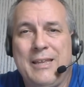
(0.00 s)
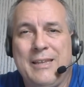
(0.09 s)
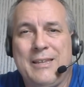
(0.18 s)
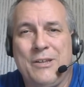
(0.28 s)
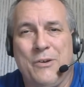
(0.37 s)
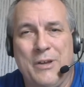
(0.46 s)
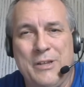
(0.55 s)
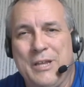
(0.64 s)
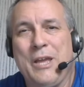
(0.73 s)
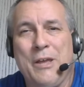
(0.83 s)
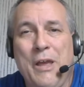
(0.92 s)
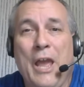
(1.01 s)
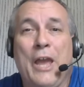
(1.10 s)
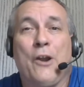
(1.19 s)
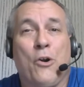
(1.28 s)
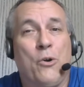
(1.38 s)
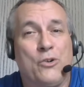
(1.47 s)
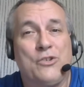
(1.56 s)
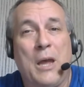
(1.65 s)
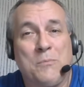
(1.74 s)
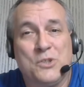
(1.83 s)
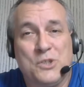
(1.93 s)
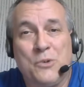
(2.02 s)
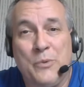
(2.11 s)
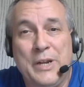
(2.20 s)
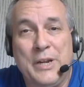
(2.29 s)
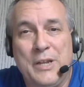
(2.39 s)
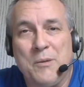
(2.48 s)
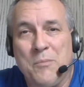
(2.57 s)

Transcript: It hurts. I'm still reading it, but